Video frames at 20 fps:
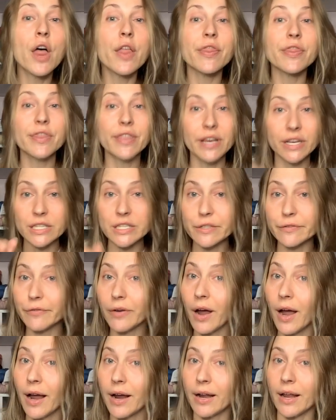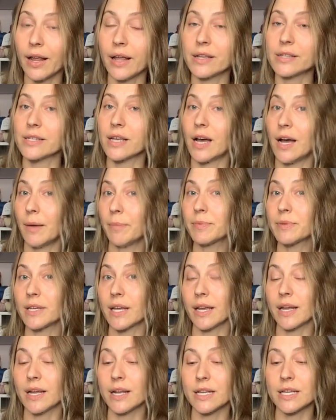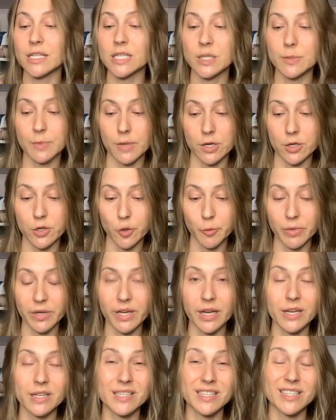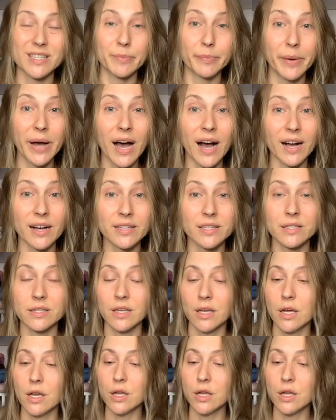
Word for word: This Friday's update is special because it's a box.